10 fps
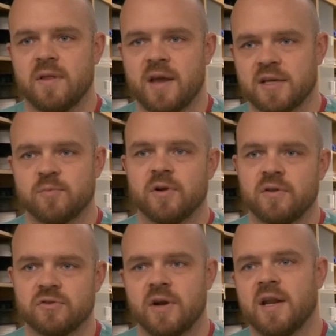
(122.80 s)
the expert and
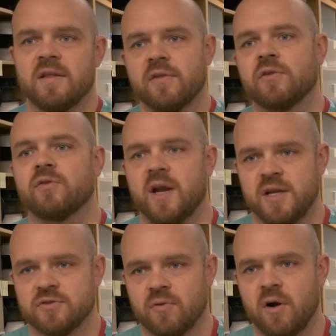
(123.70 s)
the trainee, that the
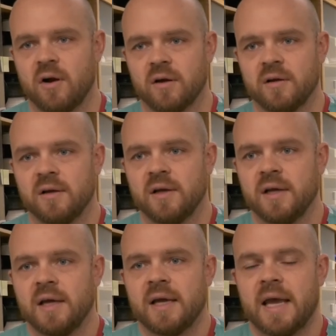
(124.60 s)
trainee is wrong.
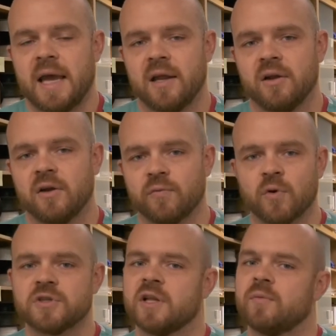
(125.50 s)
And
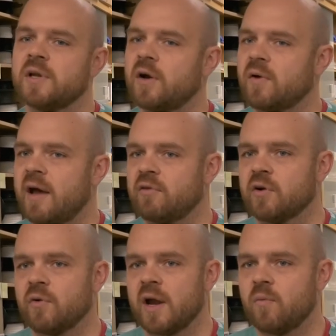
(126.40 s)
unfortunately, we don't have a
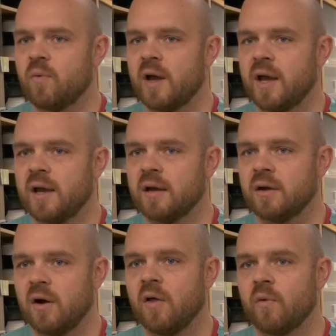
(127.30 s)
great way
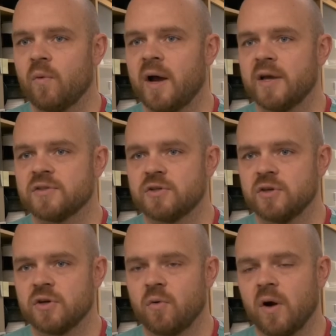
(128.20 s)
otherwise
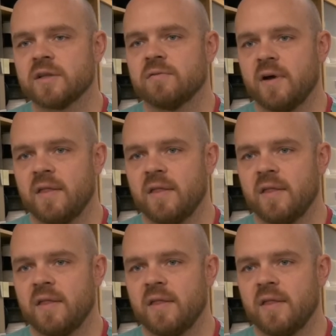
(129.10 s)
to quantify